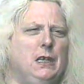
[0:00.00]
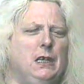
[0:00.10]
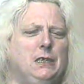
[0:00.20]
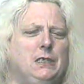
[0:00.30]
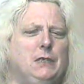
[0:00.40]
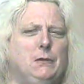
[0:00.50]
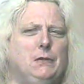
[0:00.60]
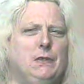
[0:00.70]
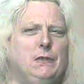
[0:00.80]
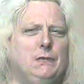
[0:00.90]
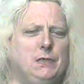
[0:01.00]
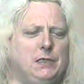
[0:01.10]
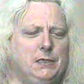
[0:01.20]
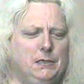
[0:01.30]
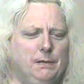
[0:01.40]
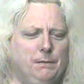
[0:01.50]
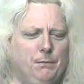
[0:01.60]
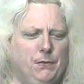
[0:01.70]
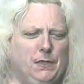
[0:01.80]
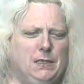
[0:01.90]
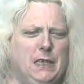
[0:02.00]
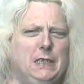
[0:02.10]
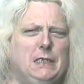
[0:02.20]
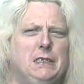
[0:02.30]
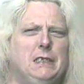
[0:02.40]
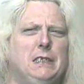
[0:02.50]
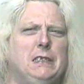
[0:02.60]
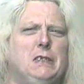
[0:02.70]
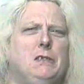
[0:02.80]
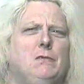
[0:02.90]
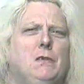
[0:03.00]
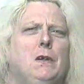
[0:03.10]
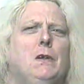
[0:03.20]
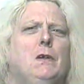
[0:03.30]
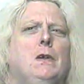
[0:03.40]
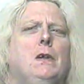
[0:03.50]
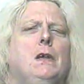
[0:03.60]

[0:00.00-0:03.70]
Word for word: Uh, so there was the skin, this is where